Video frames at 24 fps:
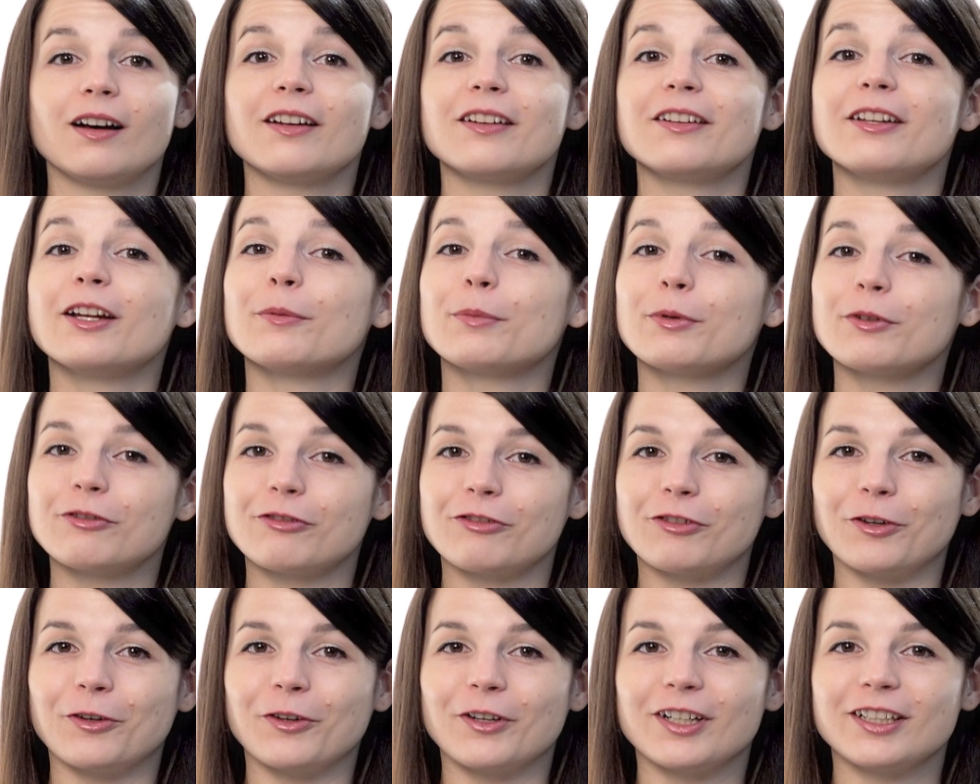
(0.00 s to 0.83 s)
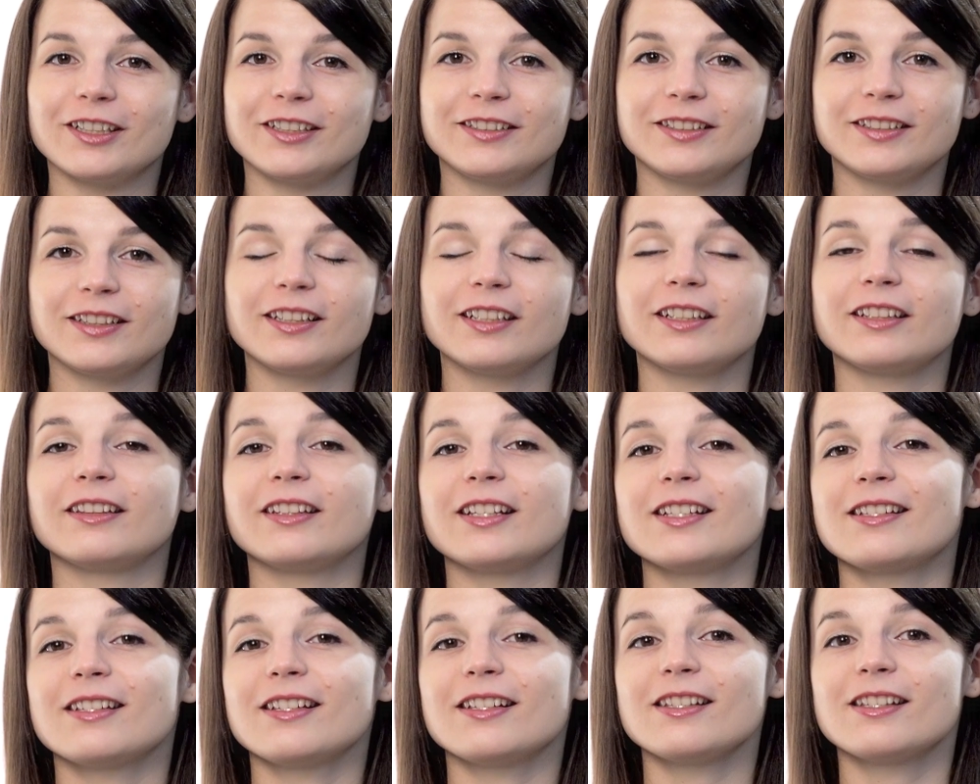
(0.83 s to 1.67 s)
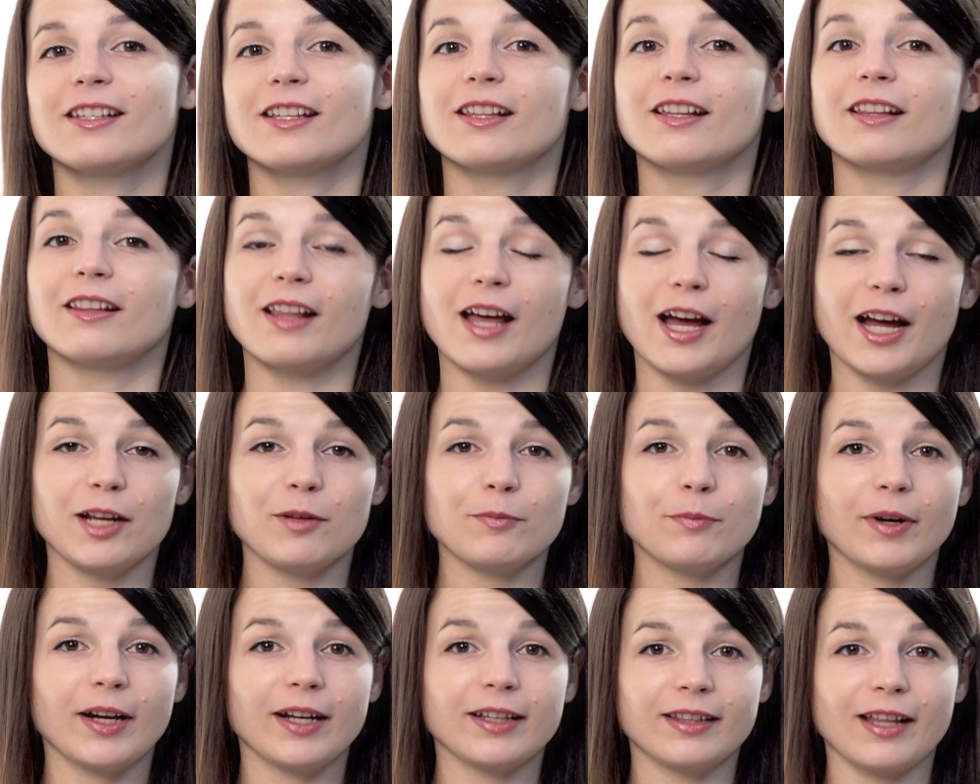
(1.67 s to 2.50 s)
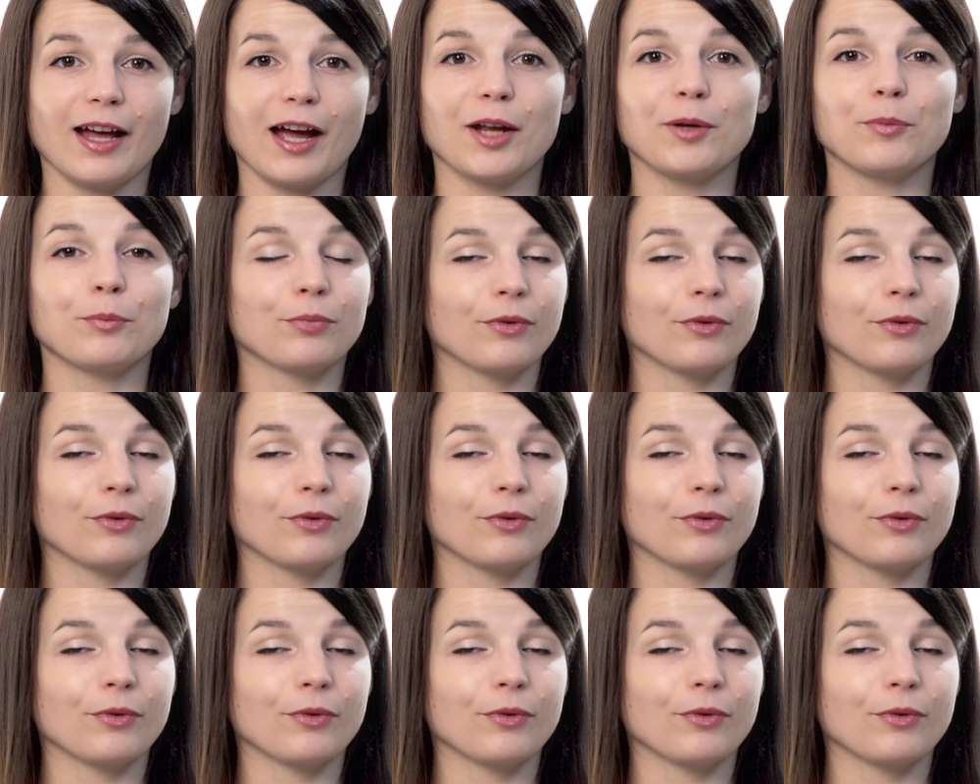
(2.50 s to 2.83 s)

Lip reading: Number 4, listen to the line-by-line